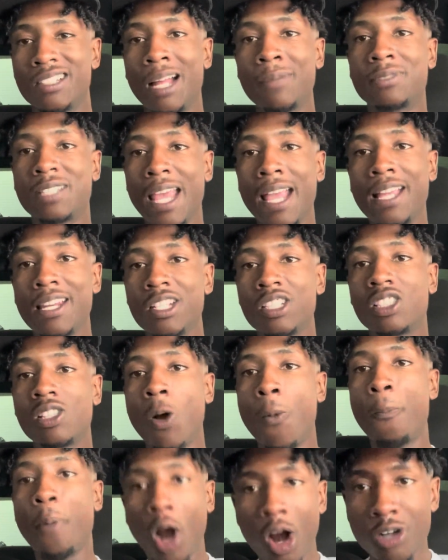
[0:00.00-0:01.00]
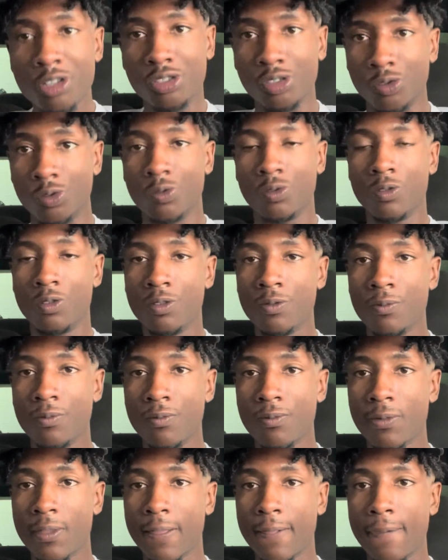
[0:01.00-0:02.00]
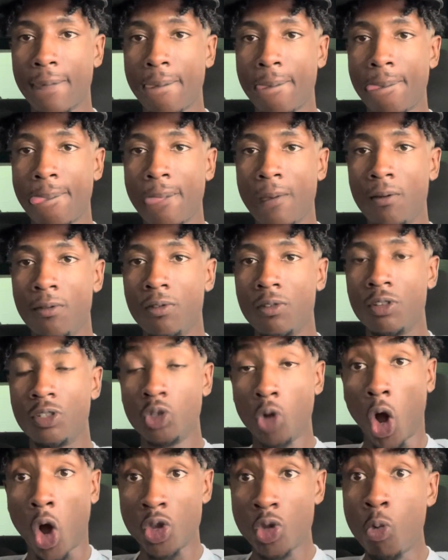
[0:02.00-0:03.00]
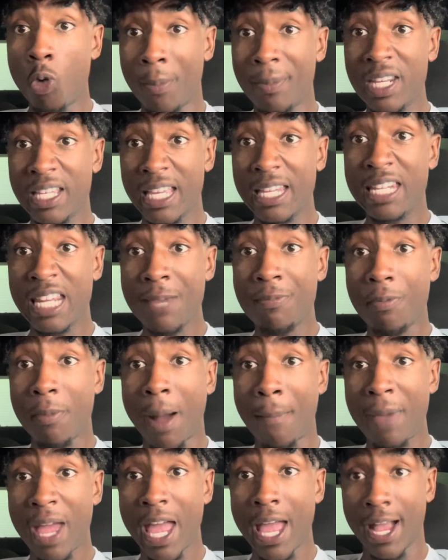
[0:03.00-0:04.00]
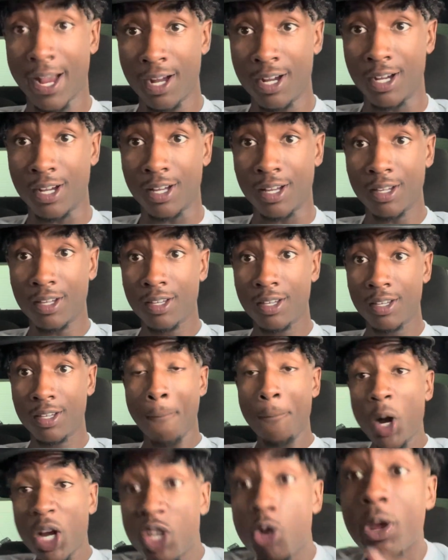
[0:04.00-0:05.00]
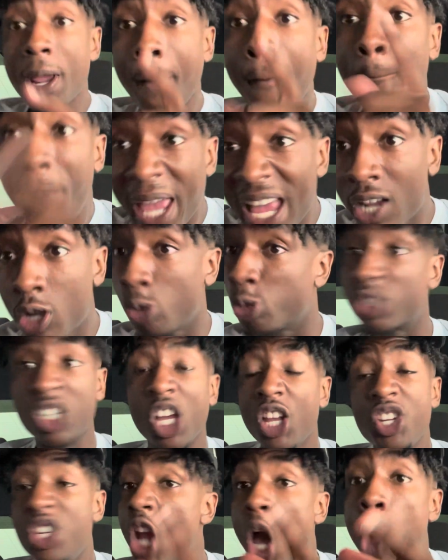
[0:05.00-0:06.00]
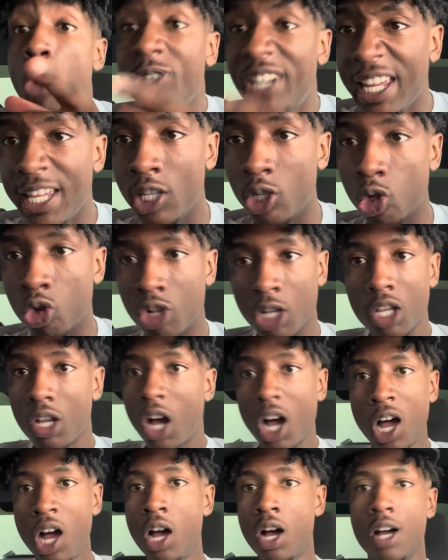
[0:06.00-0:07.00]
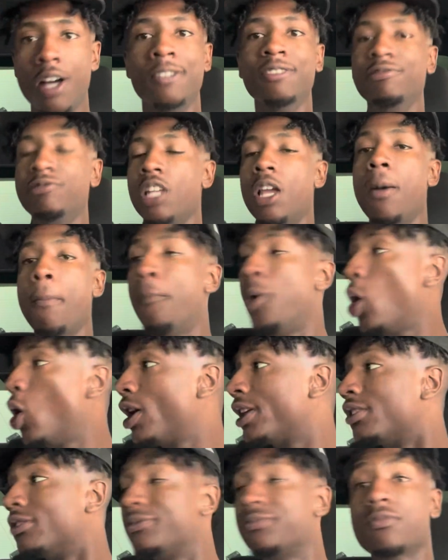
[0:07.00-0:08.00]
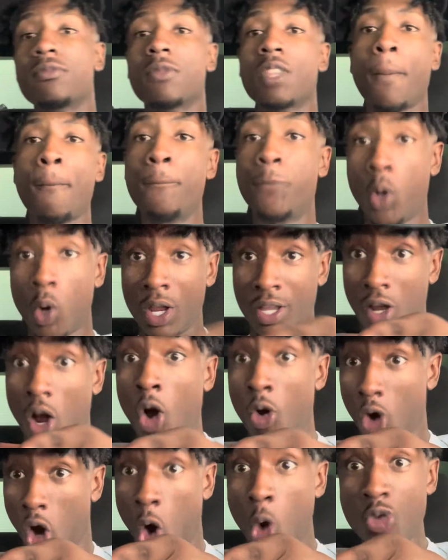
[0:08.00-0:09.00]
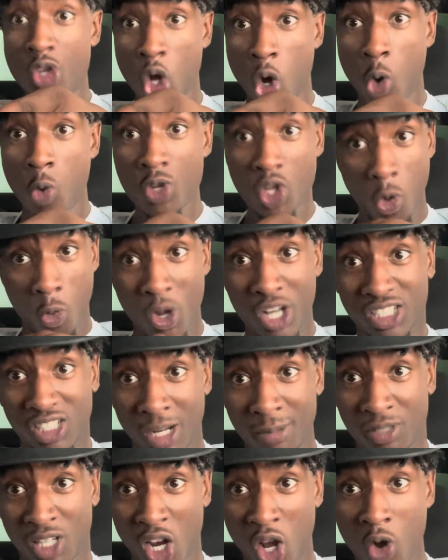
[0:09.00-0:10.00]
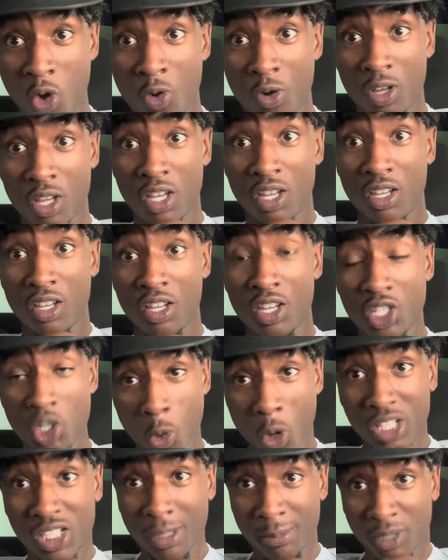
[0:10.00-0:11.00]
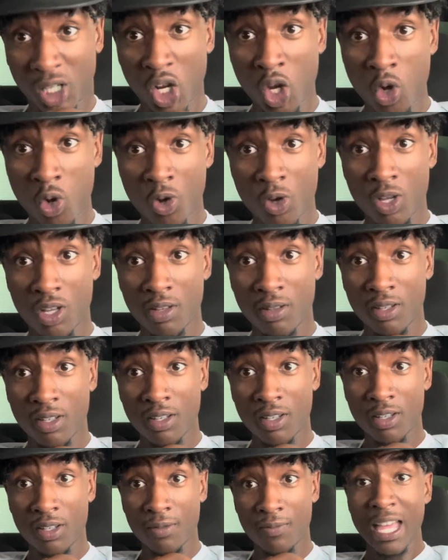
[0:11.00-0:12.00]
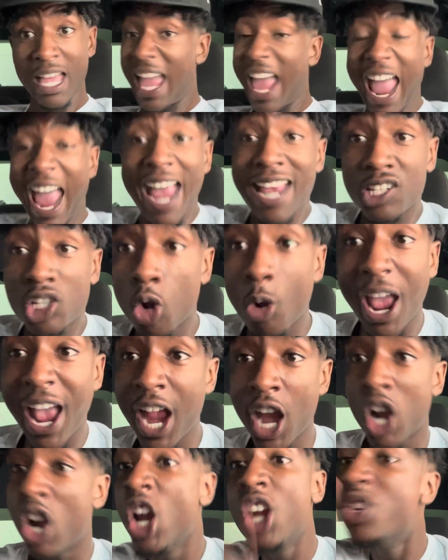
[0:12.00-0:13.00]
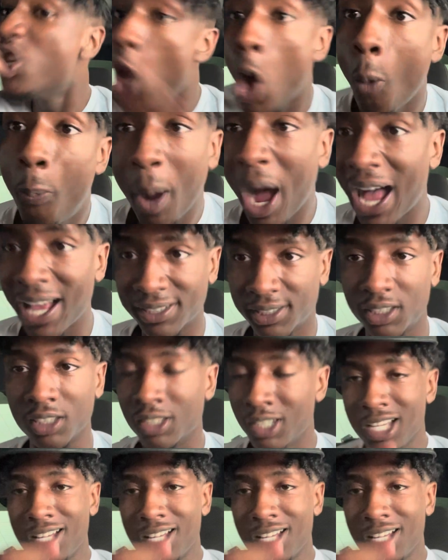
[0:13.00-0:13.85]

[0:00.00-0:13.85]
taking it so personal. You want me to get deep in my bag, huh? Boy, you eat pickles, no deal. You want some too? You want some too? Angel hair, no pasta.